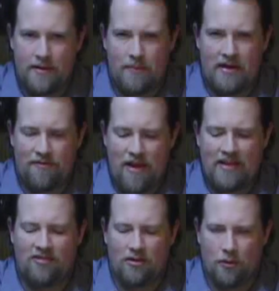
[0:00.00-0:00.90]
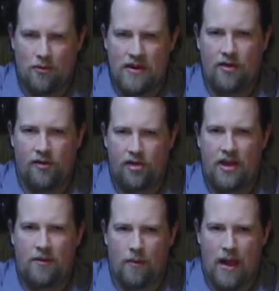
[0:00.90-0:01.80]
I mean, if that's the real
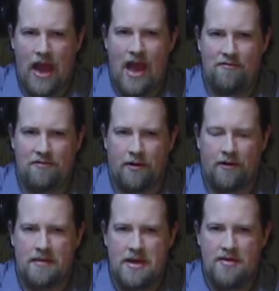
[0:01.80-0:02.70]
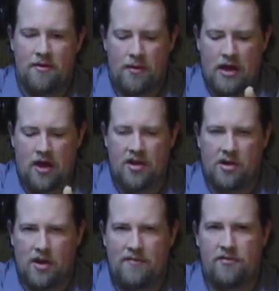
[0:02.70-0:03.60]
thing we're after, then we ought to
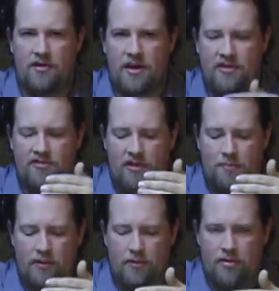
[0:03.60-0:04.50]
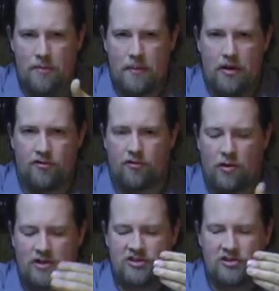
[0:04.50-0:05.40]
go after the nations that pollute the most.
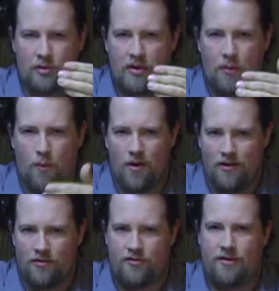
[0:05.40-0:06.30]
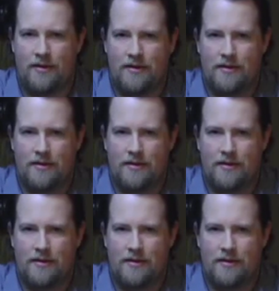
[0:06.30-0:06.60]
Russia's one of the worst.